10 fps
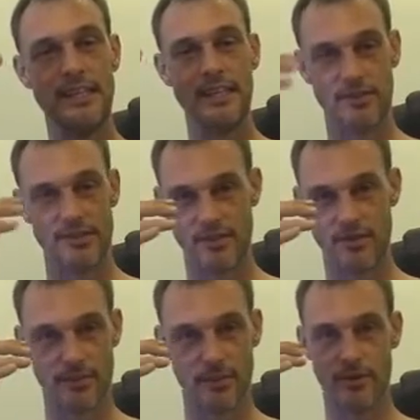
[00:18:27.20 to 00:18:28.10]
The
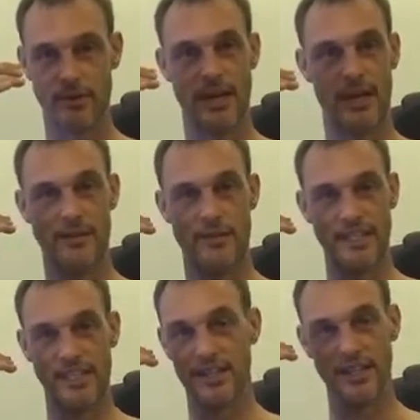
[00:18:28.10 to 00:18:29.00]
heliocentric model
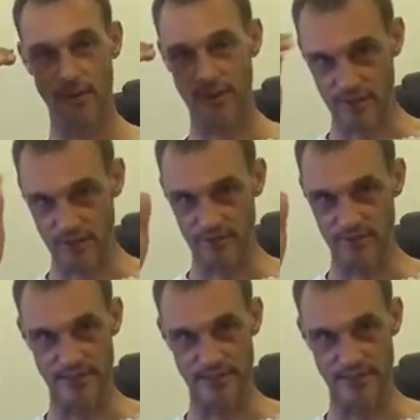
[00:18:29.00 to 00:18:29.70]
and the theoretical